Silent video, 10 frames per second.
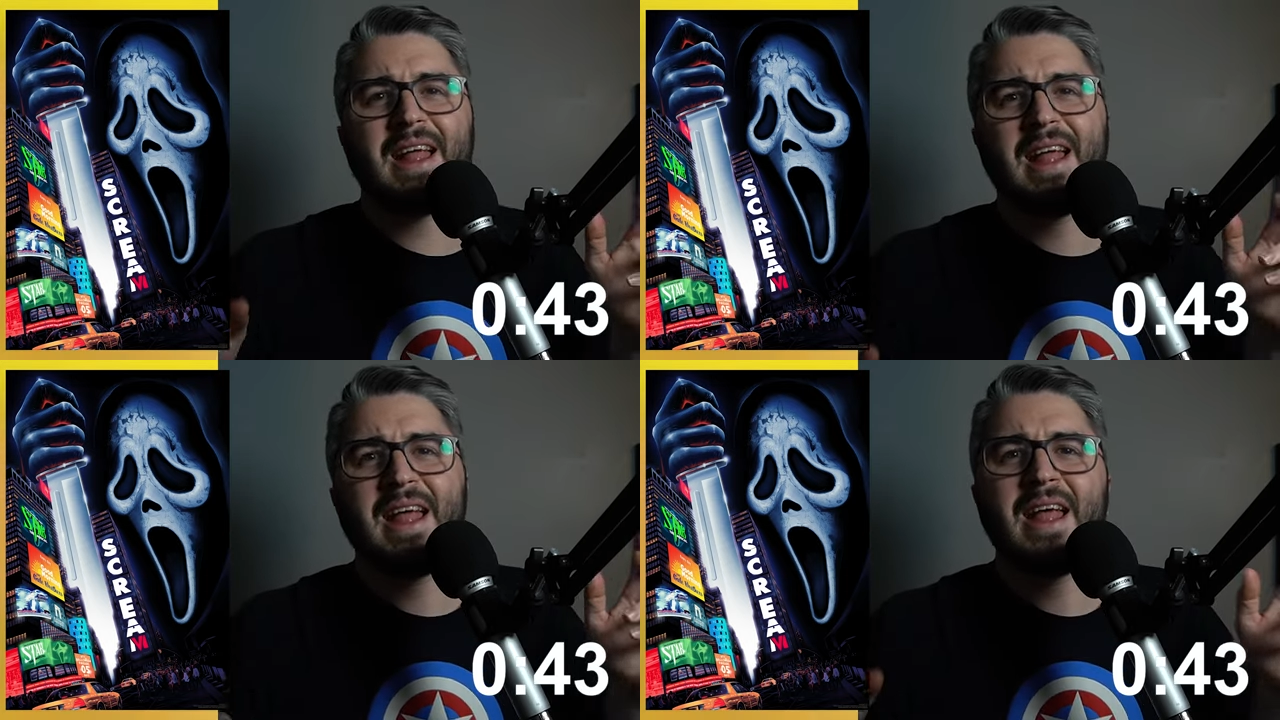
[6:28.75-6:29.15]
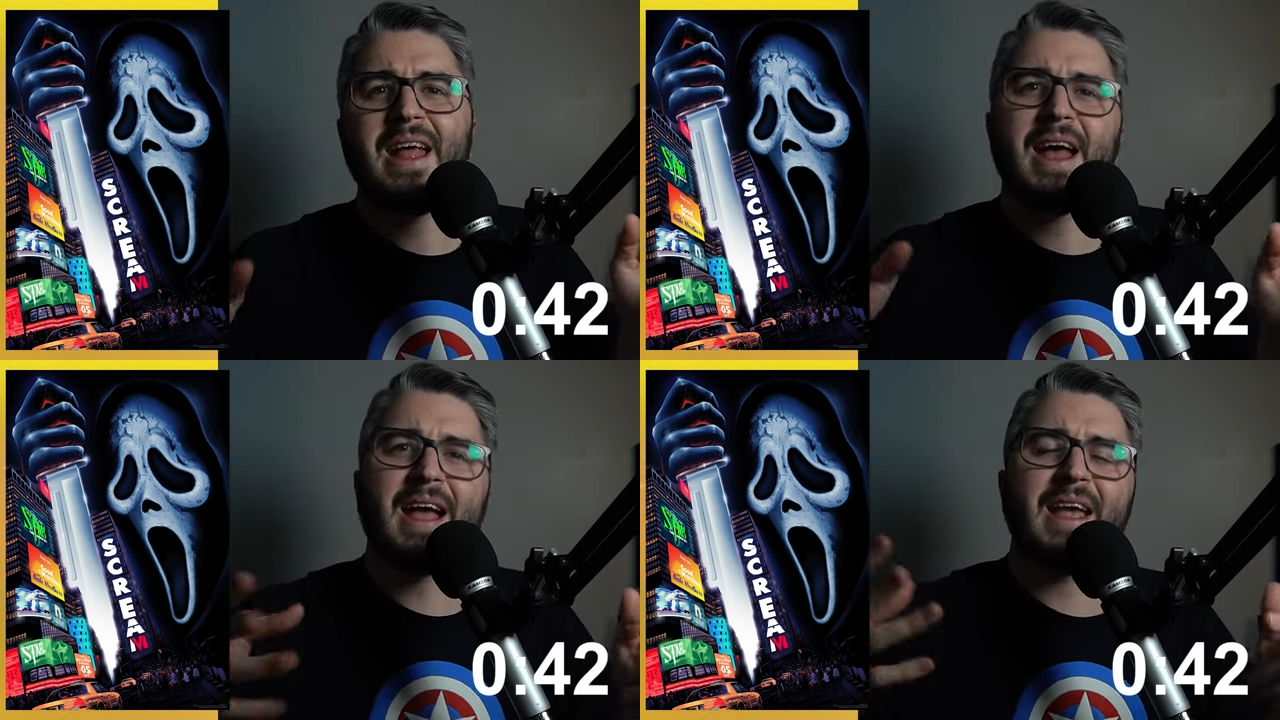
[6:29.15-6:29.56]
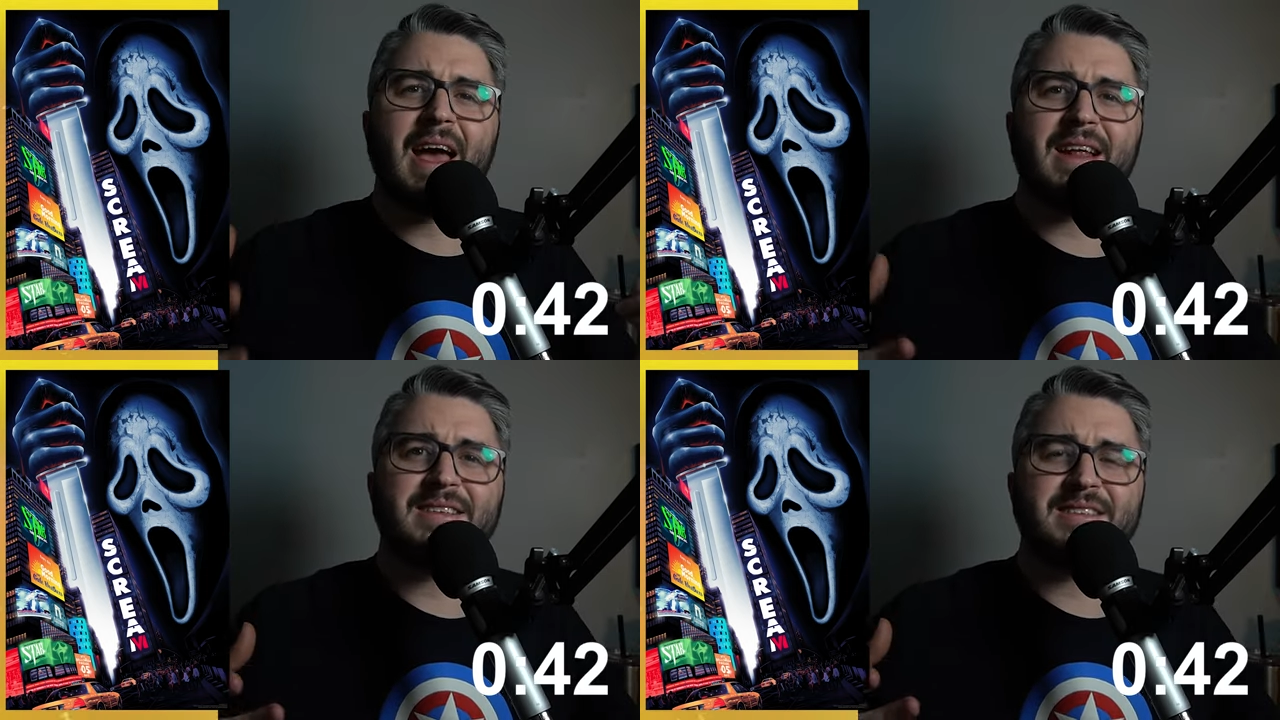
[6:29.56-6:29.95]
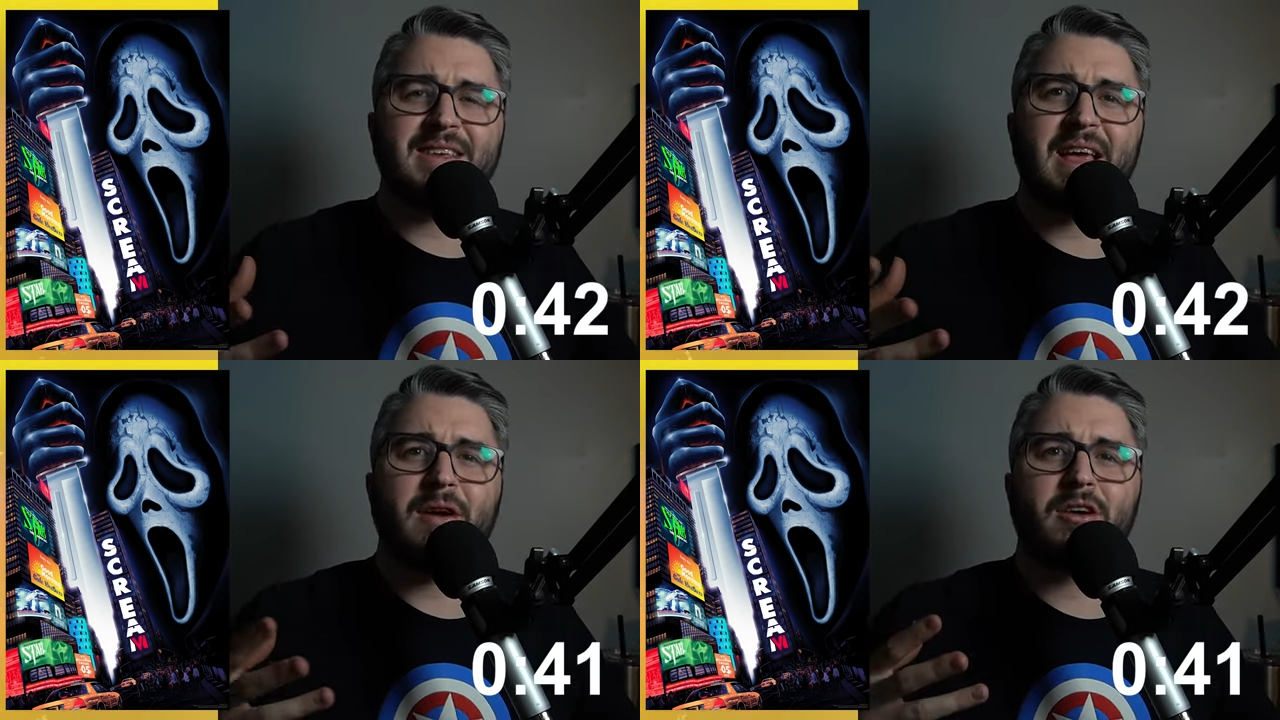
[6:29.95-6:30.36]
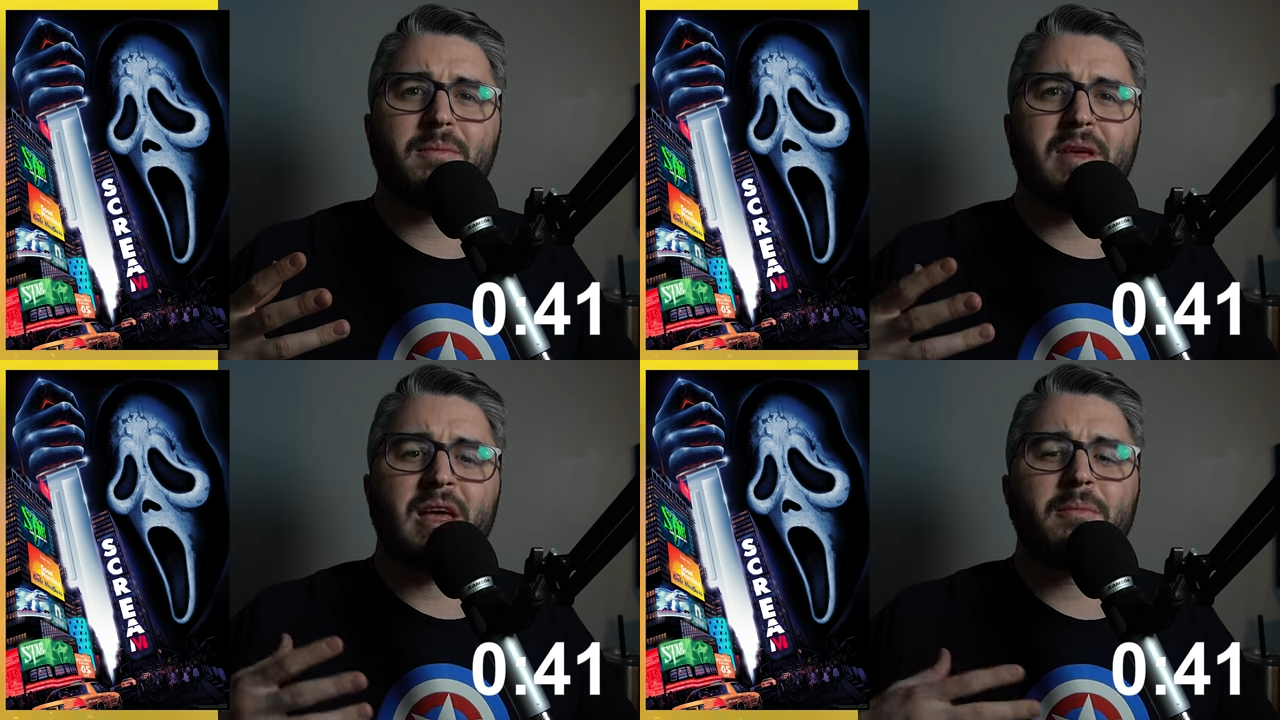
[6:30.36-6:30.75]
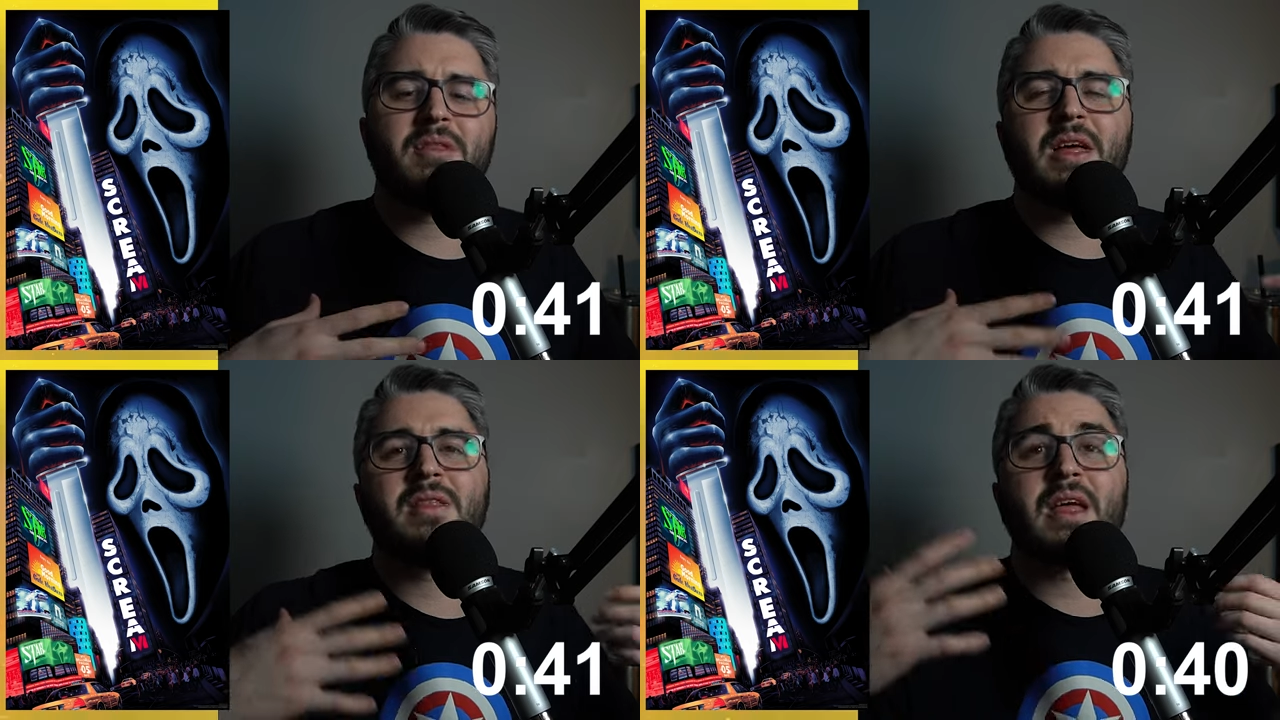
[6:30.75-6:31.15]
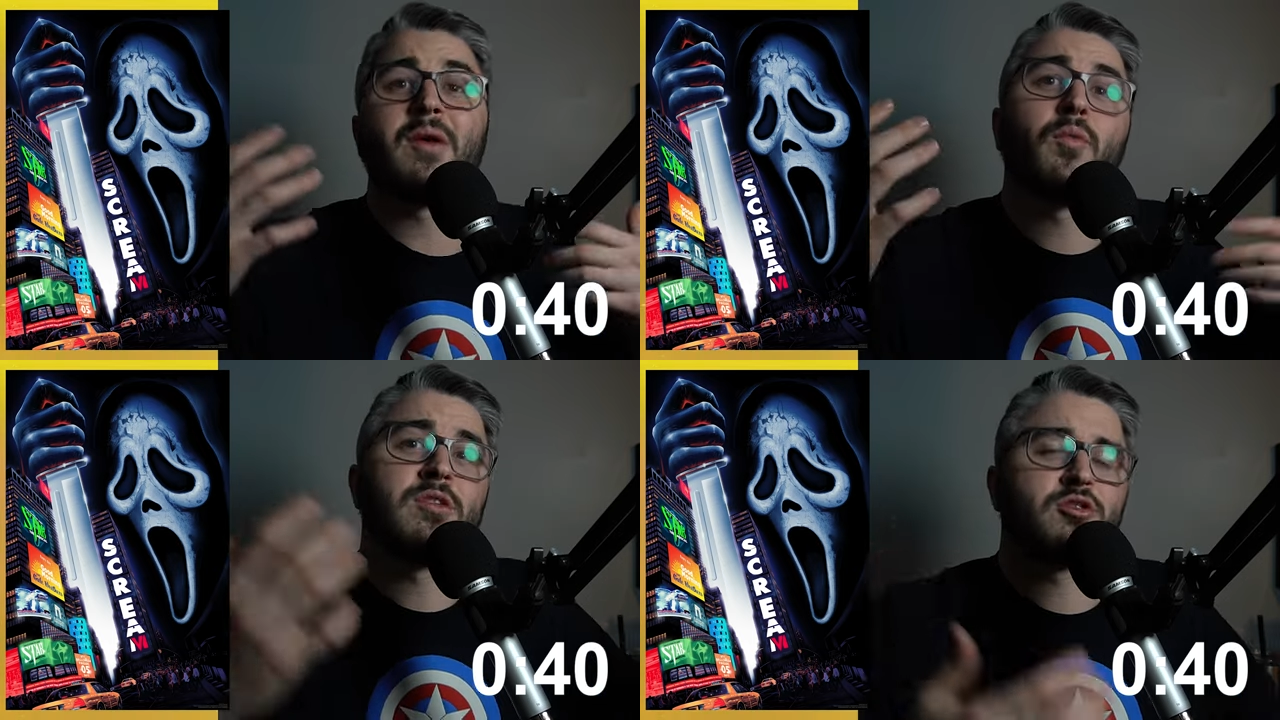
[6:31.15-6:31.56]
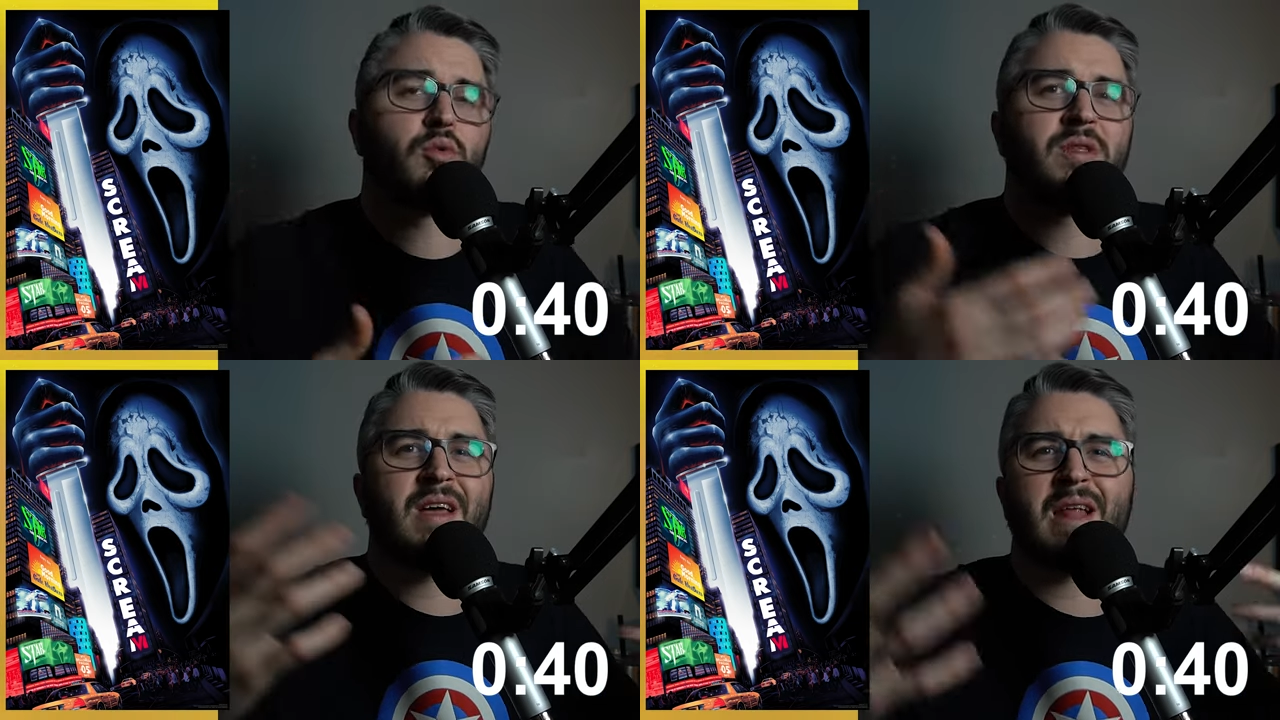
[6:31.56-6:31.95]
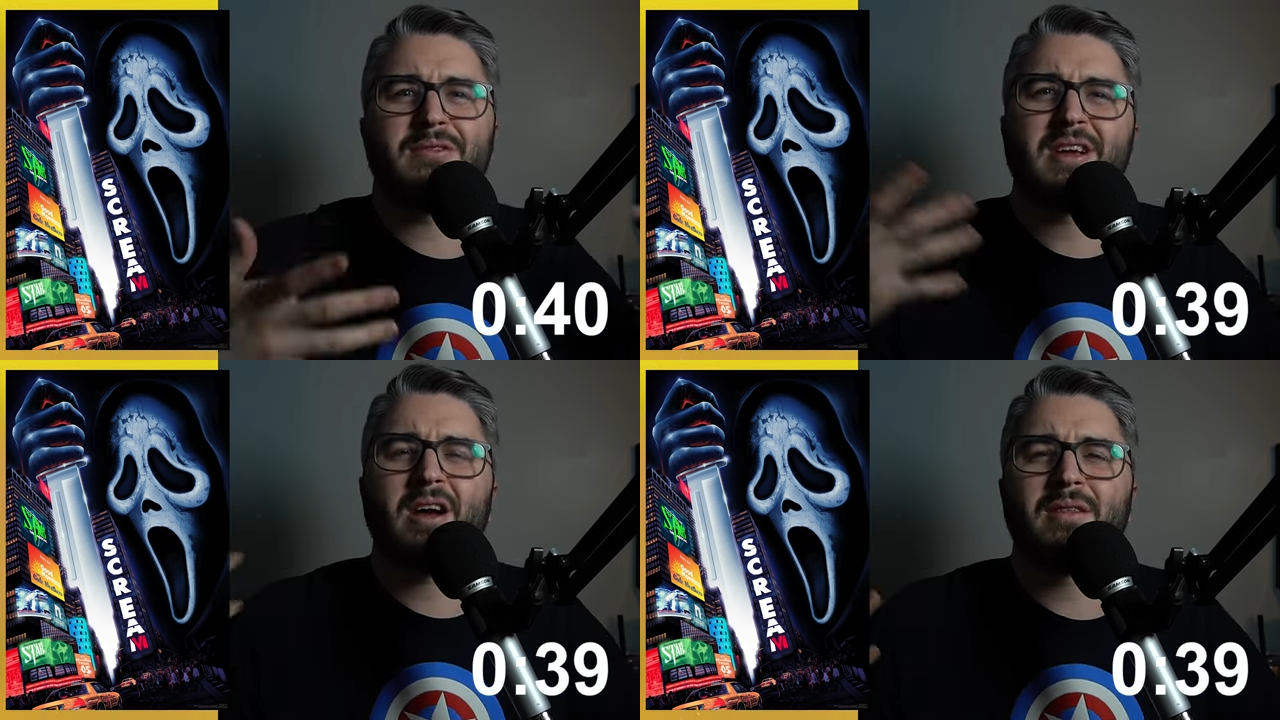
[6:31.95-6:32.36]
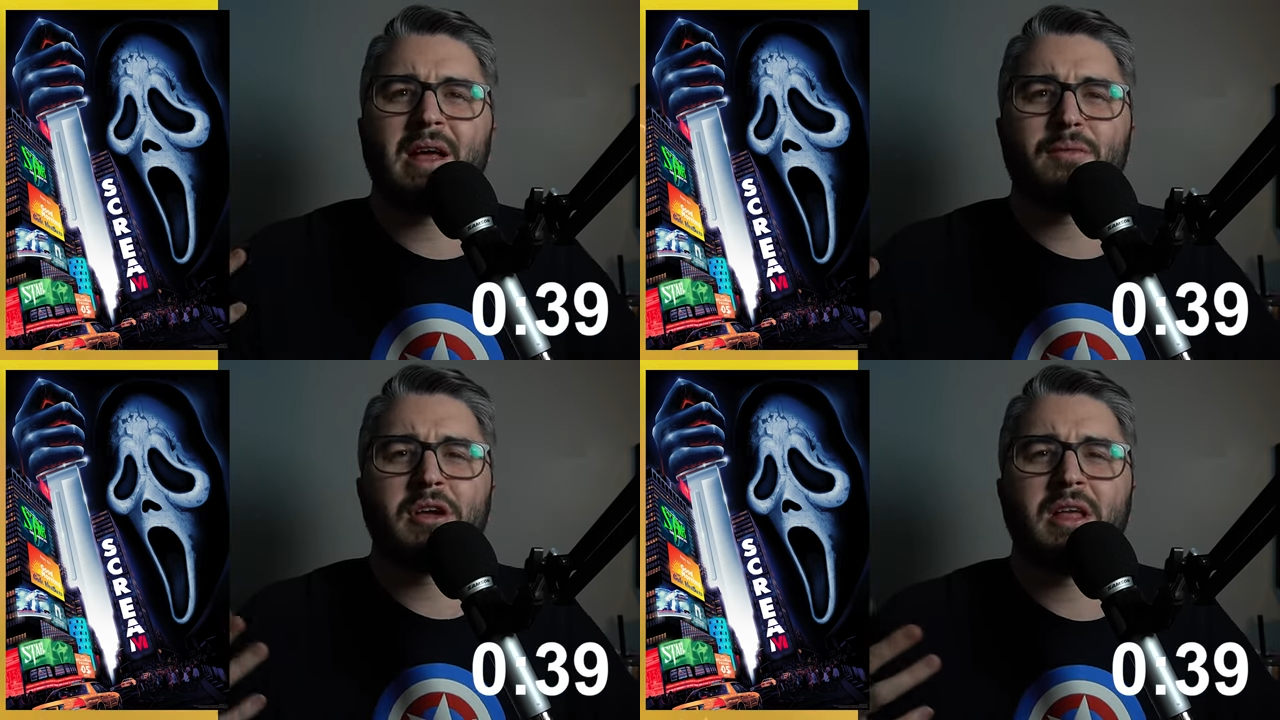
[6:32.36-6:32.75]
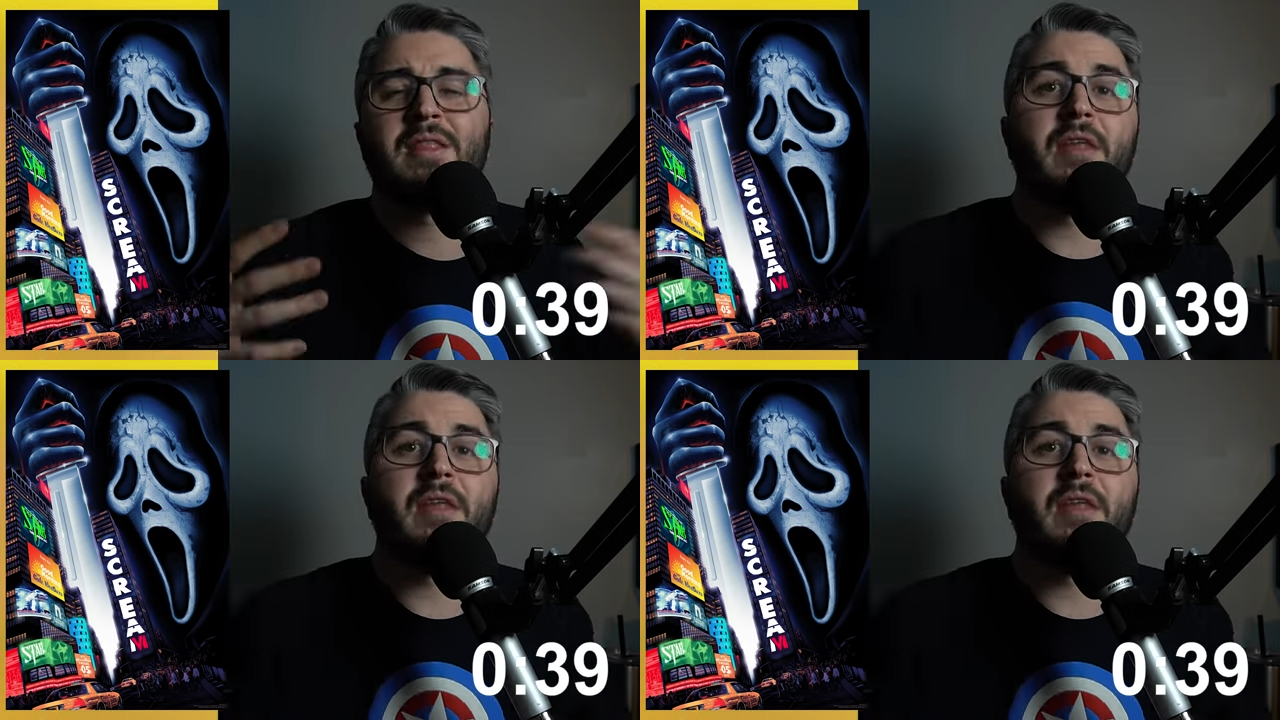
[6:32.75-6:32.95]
I kind of see how it could be him. But then, like, once Quinn died, I was like, oh, not really.